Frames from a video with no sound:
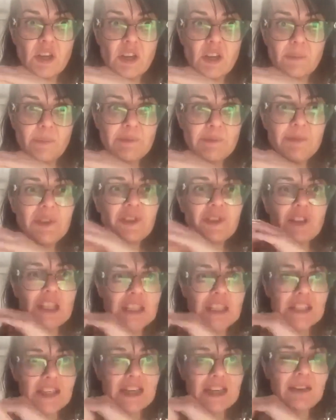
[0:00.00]
Maybe you
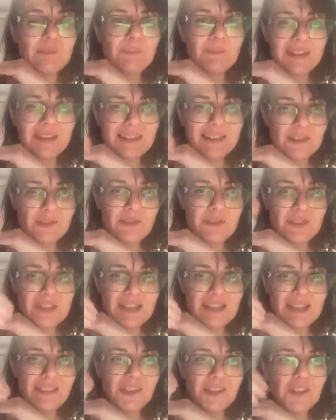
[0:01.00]
can come, as you
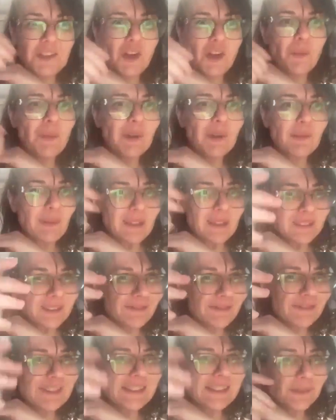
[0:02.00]
say, the global
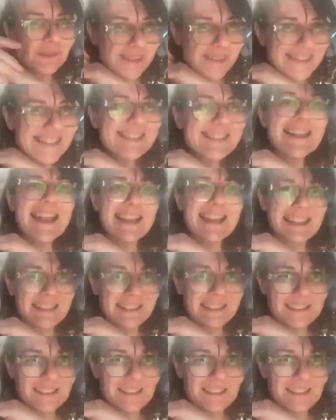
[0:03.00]
battlefield will stay.